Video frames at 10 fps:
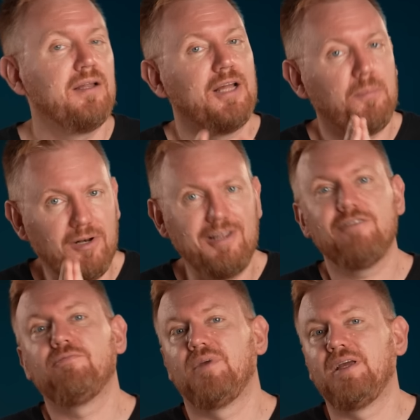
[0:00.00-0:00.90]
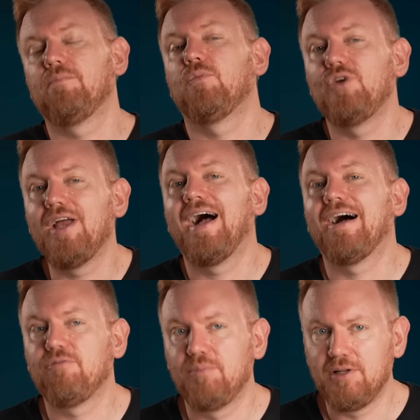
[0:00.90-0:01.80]
Now, believe me, we
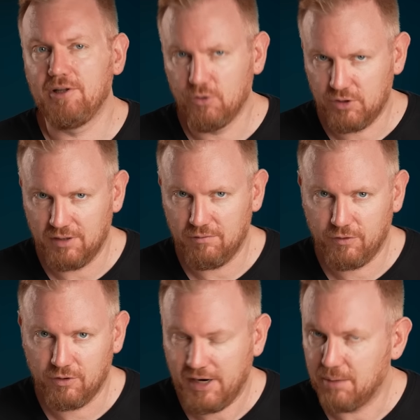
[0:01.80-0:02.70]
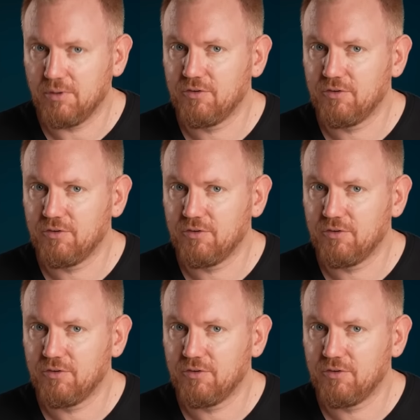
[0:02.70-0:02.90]
have been looking for Airbus